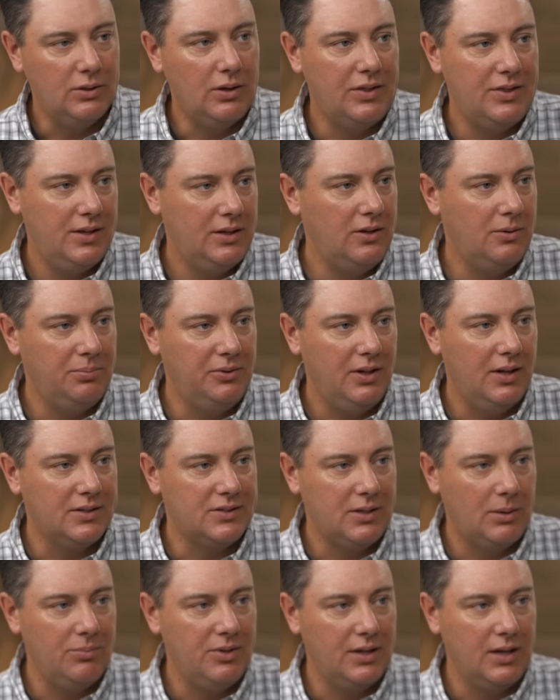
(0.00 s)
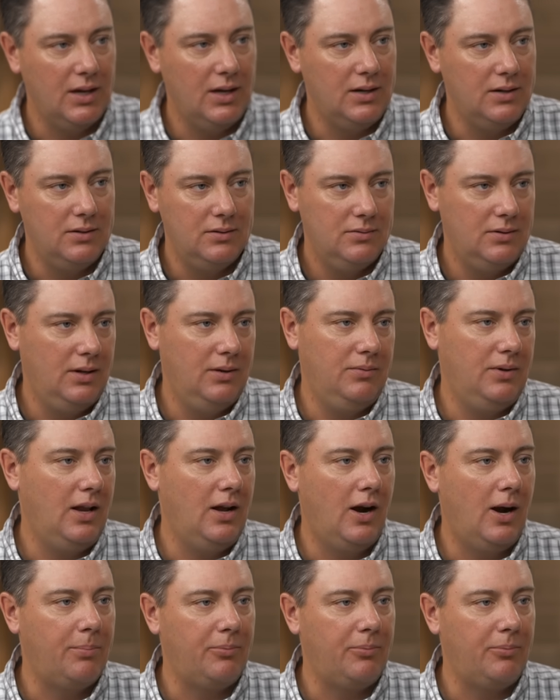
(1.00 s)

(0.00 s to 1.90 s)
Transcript: You'd think you'd plug something in, it, it